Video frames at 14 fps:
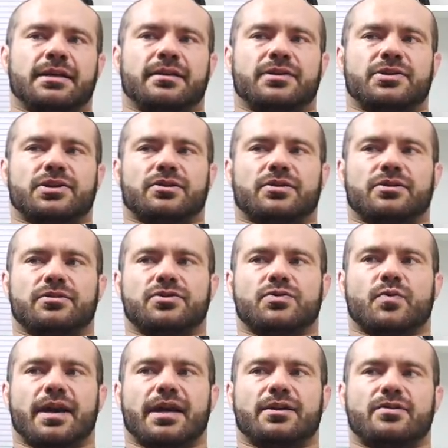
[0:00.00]
This occurs
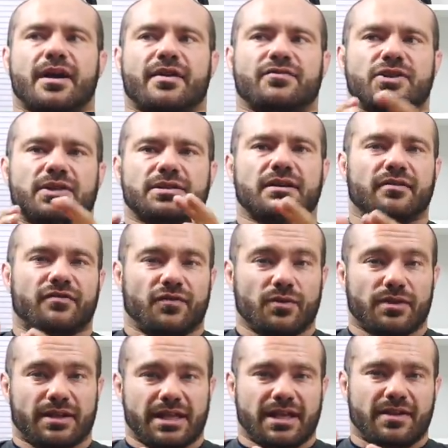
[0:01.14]
when you have just enough food
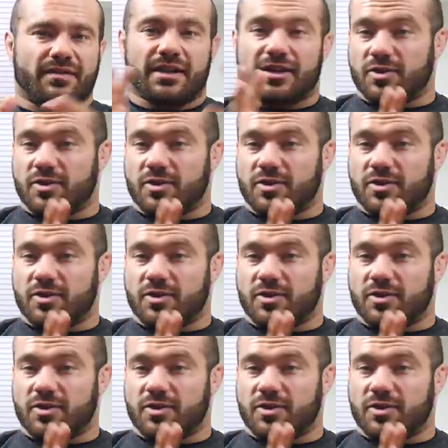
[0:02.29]
in the evening,